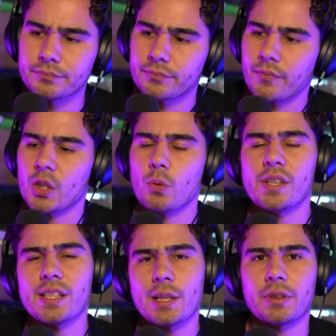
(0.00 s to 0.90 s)
you want to
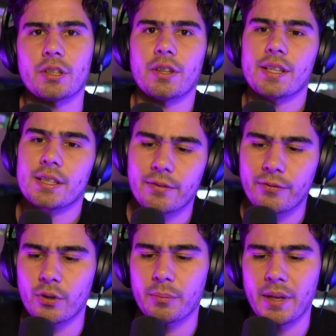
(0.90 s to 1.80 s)
see what they're listed
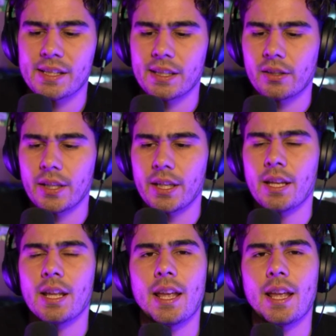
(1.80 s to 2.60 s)
for, basically.